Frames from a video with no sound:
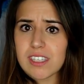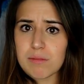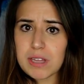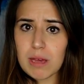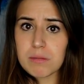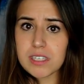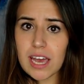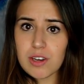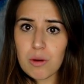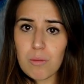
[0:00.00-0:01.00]
Sometimes
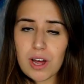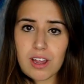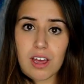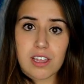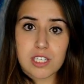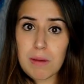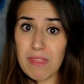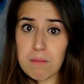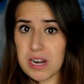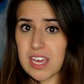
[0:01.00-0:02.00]
I don't want to
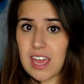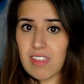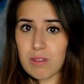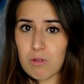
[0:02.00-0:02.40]
spend the money at the